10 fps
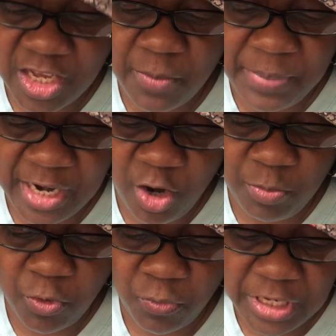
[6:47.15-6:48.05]
the
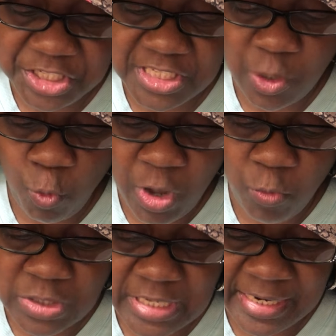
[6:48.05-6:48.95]
comparable riches of
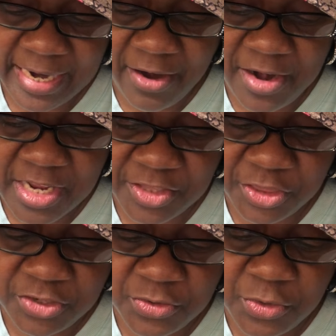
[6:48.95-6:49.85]
what was
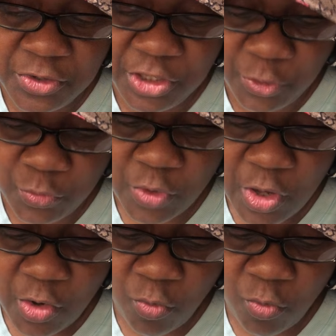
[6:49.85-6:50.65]
inherited to you.